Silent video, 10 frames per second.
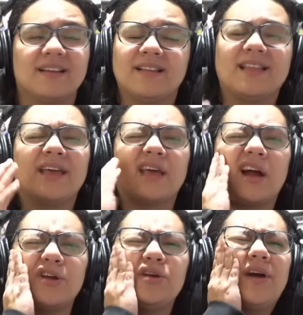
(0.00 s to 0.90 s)
Like,
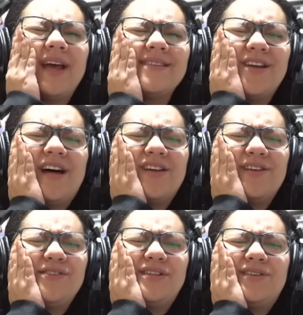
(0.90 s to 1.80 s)
are you guys not
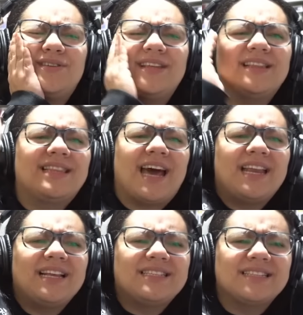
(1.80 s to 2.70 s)
concerned that that
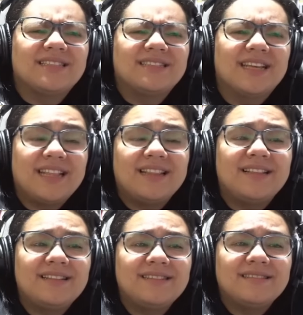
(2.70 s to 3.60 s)
is
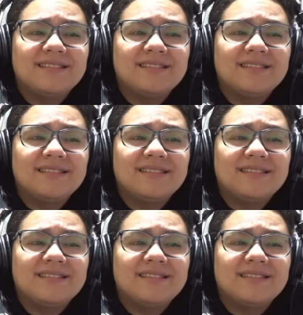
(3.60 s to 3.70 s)
Litton?